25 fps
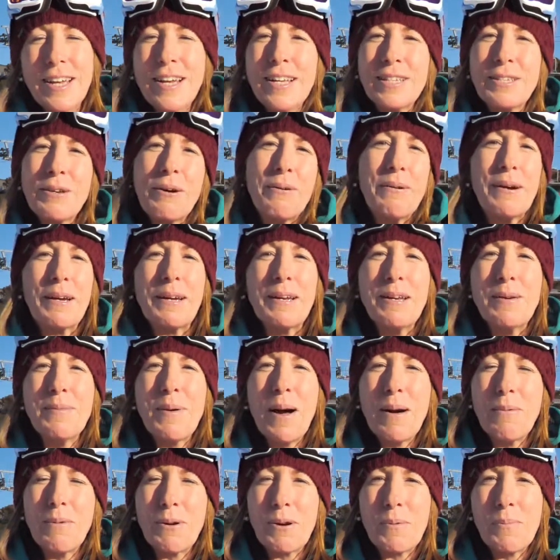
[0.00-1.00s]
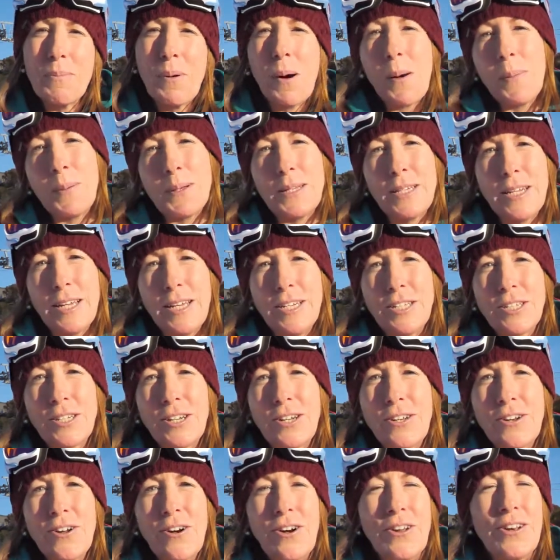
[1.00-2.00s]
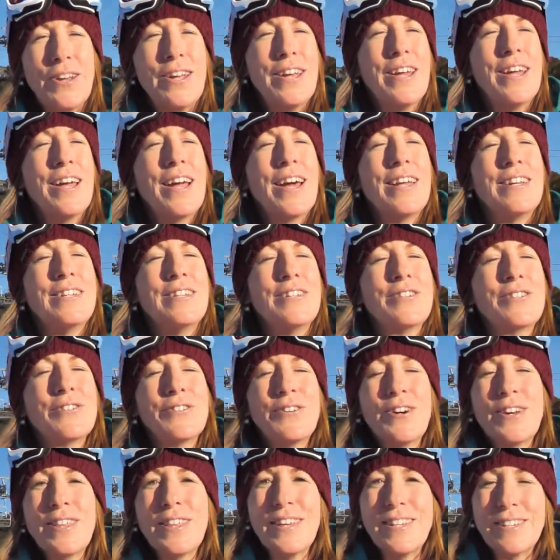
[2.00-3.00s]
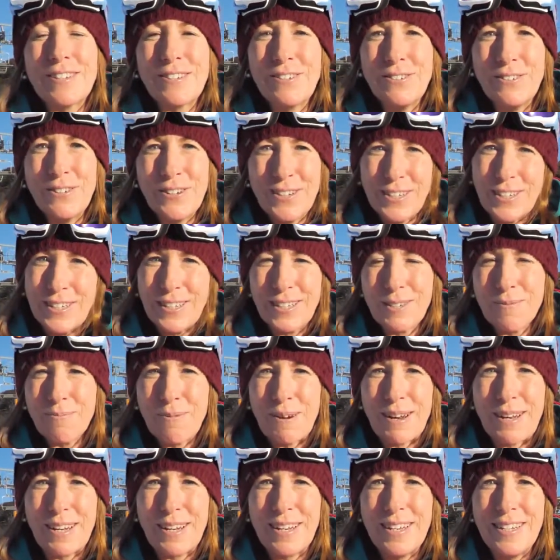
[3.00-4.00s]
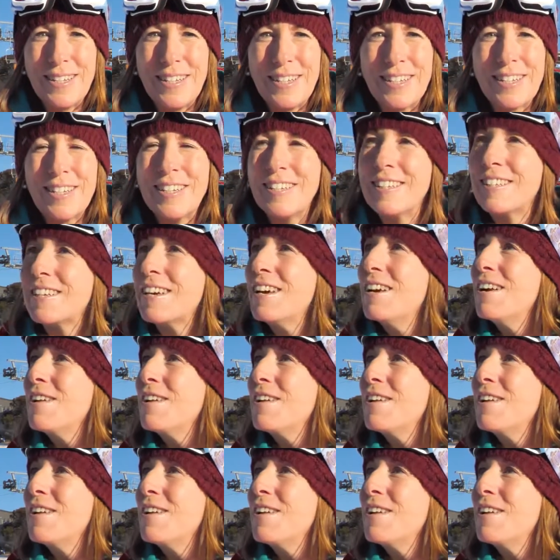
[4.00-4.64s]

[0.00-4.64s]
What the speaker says: so I reckon you might want to pop a t-shirt on and enjoy these gorgeous spring conditions.